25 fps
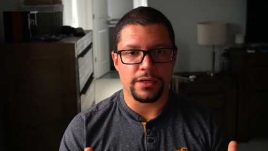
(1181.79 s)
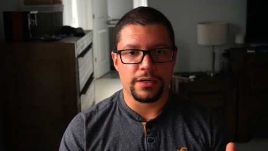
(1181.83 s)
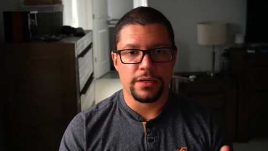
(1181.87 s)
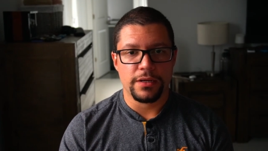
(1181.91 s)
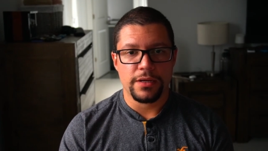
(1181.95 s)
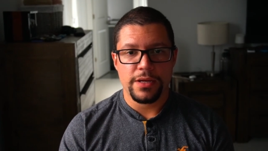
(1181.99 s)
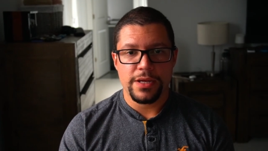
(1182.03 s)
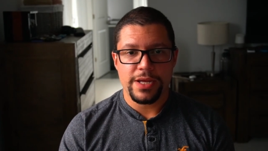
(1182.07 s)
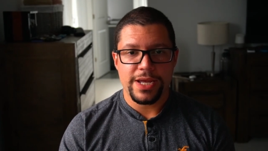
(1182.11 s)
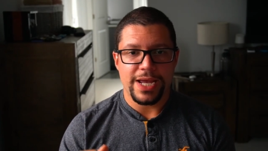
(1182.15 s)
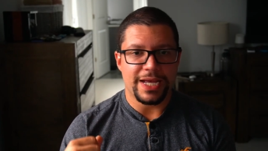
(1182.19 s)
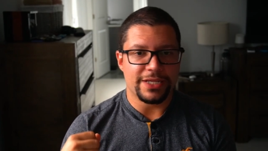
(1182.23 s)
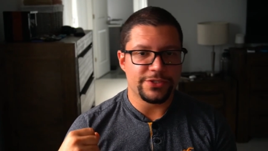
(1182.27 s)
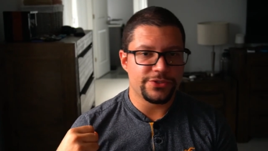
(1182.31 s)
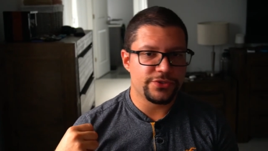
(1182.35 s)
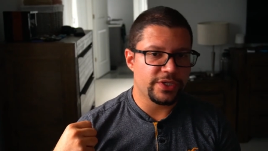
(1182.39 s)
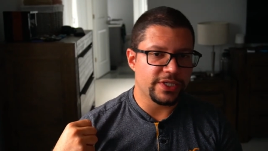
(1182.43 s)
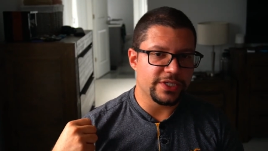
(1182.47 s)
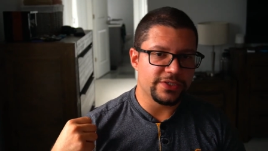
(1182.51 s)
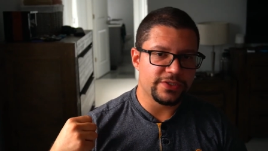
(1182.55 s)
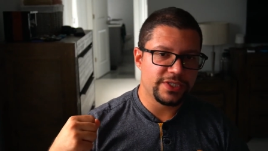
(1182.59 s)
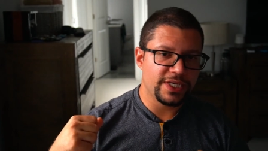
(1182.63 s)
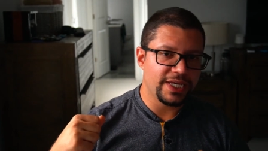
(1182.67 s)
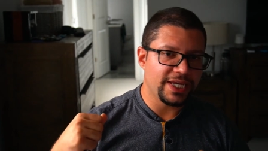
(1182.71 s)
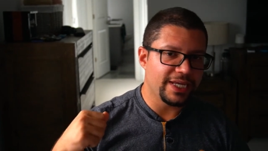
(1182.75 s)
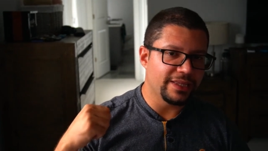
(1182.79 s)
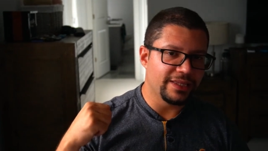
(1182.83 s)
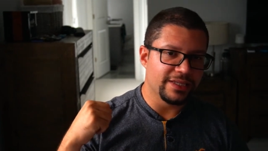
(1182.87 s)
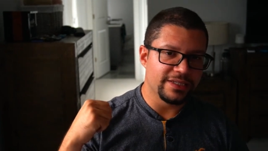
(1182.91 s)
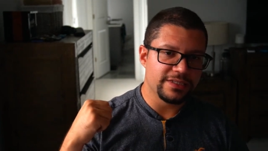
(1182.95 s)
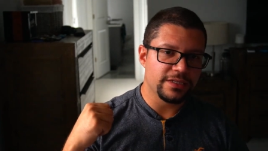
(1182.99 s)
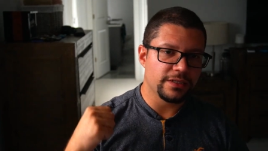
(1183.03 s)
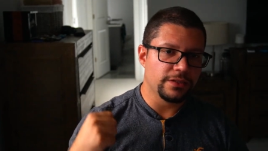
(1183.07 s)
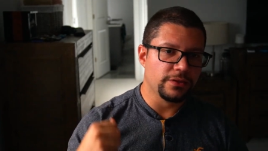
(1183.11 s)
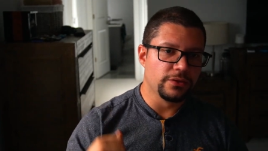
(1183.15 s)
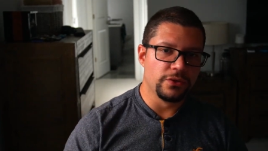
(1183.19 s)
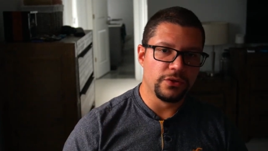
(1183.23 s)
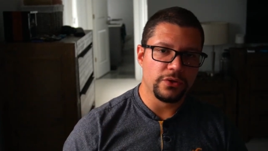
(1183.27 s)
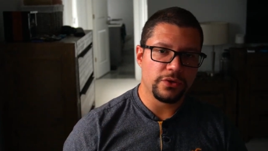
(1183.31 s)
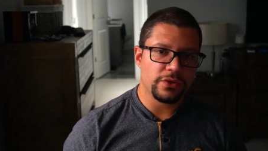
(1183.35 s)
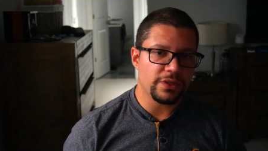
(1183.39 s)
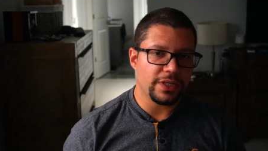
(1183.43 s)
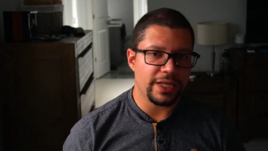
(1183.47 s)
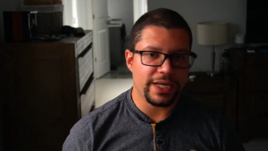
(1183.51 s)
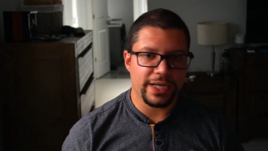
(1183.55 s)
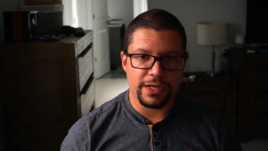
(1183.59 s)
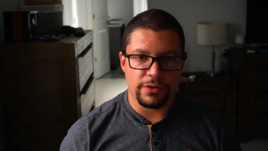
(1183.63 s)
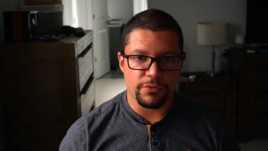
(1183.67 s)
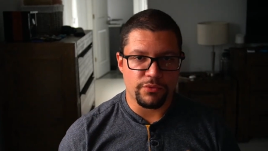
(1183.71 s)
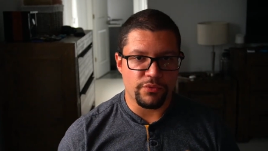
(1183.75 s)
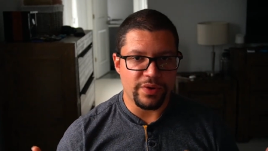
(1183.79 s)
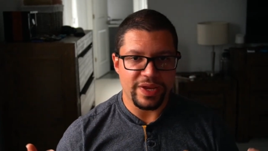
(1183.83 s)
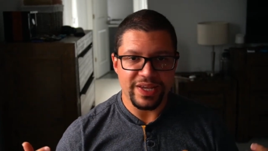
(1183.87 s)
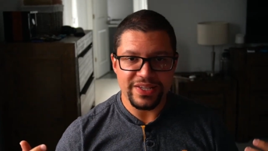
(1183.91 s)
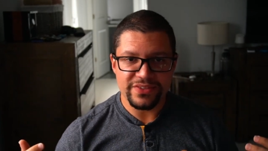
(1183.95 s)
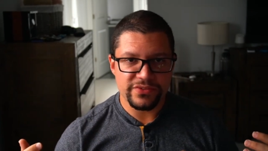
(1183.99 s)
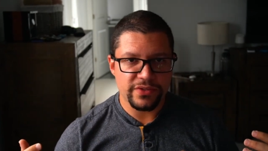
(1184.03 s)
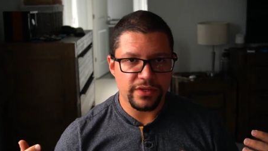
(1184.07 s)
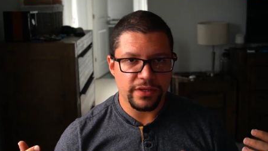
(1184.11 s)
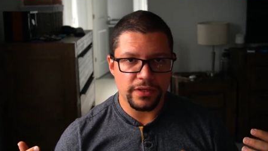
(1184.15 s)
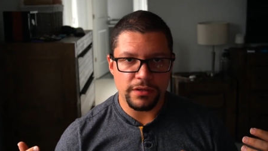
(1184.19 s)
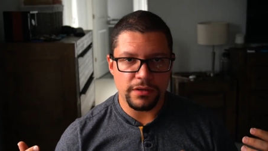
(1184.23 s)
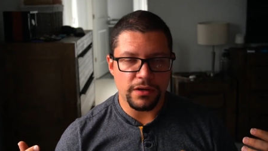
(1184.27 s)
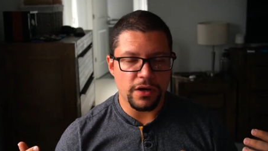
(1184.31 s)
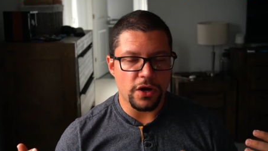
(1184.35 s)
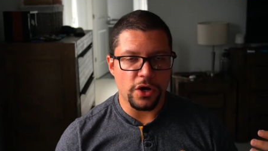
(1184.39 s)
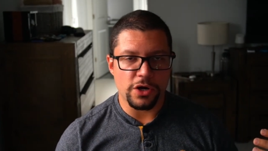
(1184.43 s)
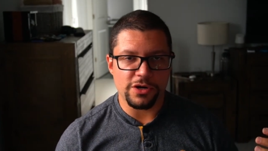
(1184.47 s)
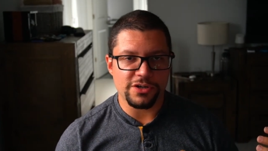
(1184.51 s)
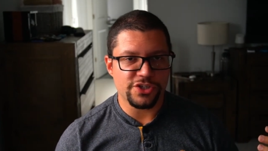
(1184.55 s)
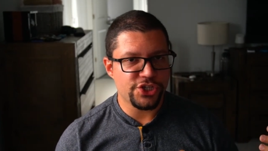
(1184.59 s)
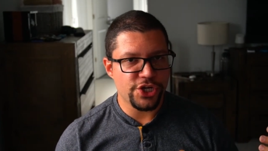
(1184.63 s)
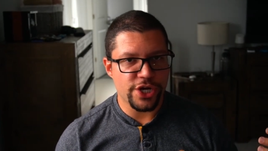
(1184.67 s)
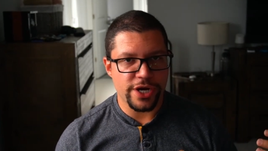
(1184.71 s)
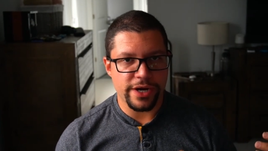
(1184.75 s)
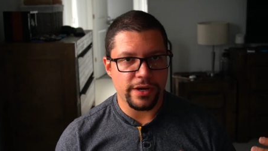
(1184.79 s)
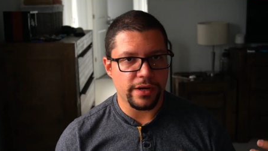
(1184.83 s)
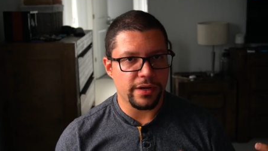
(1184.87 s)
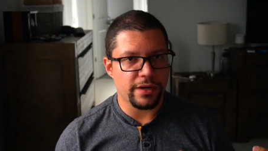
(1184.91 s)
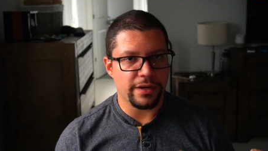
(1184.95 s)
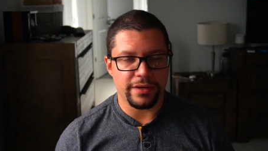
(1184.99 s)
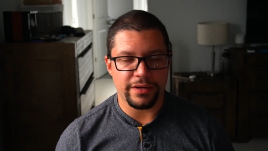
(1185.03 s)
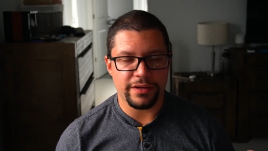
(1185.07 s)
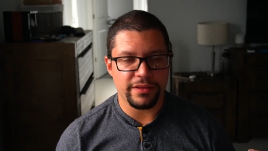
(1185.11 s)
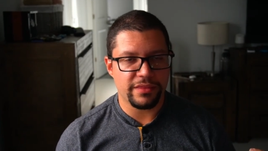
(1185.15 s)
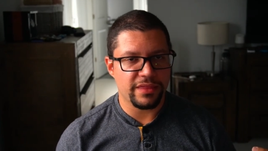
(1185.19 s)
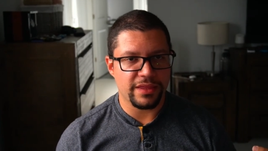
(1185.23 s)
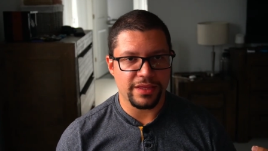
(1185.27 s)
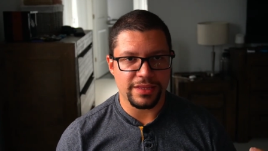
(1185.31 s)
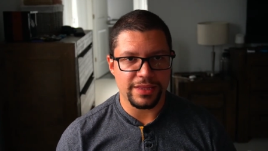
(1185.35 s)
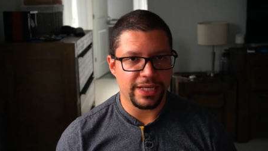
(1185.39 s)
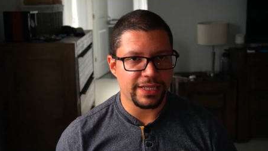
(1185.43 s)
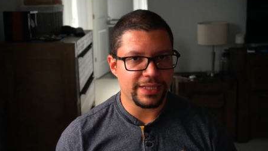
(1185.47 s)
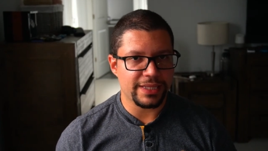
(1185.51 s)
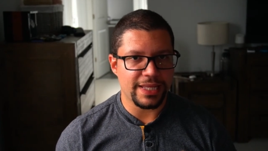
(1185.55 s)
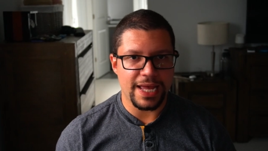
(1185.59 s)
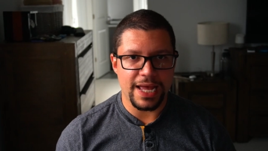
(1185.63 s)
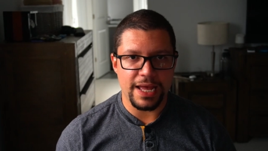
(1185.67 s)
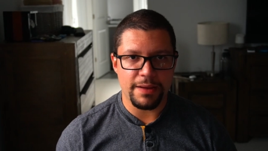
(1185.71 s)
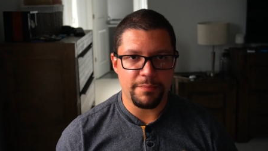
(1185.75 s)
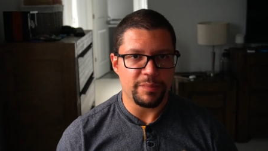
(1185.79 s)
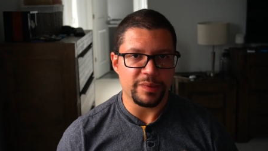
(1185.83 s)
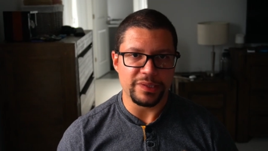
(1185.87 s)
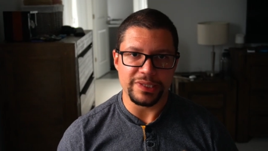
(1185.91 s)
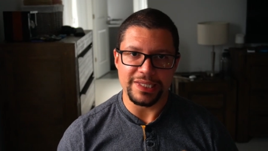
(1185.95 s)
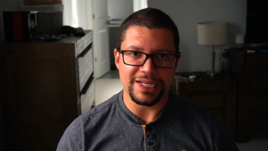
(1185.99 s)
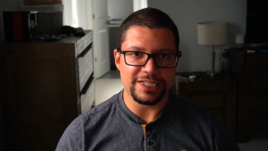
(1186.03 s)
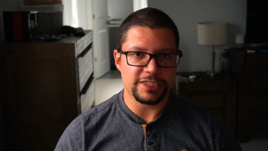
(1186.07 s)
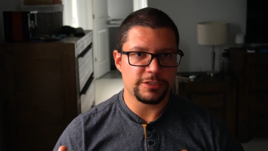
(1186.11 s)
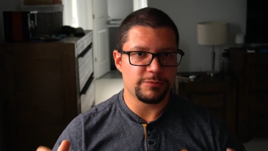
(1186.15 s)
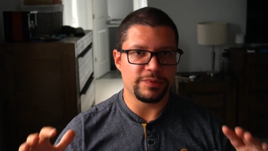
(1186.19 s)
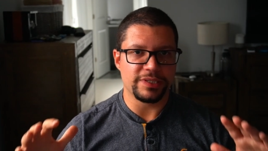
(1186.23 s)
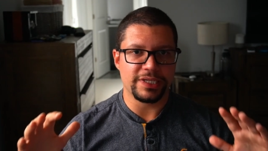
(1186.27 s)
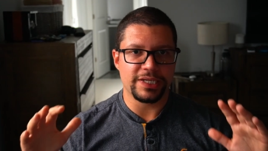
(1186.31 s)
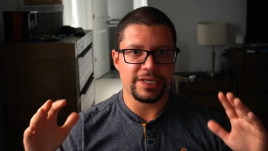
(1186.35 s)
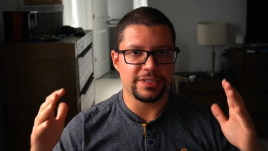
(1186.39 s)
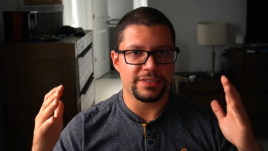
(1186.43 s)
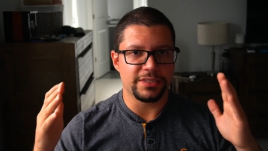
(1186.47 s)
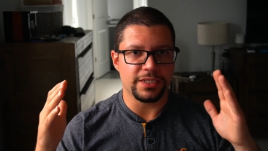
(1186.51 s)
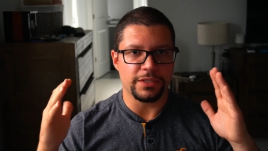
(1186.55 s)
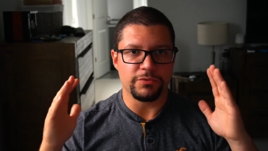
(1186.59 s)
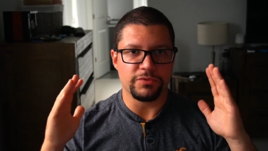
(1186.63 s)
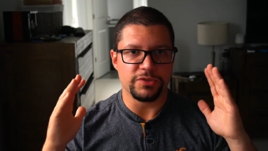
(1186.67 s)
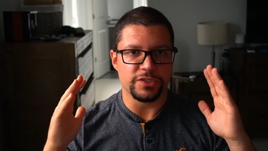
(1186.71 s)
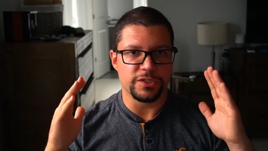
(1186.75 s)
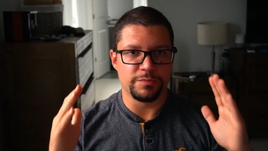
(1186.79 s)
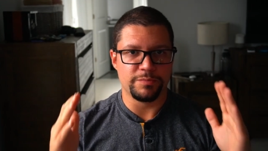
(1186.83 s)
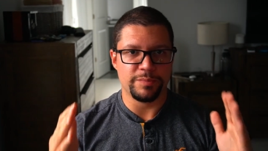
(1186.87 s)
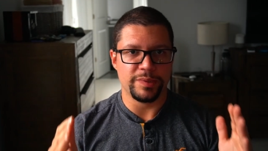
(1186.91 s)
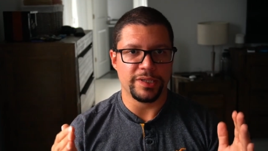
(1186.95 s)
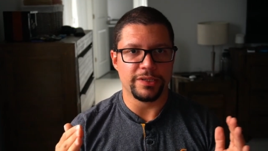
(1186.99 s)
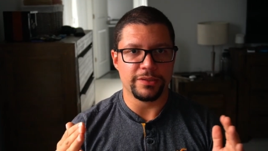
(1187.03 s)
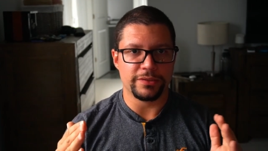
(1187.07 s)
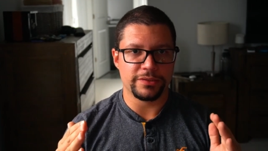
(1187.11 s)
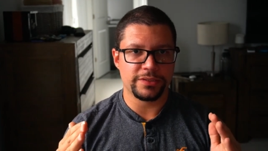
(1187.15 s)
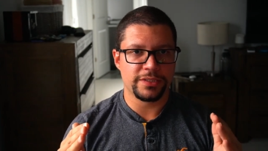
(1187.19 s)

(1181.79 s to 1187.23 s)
As you can see, it doesn't look like a racing car chair or anything like that, but that's because it was built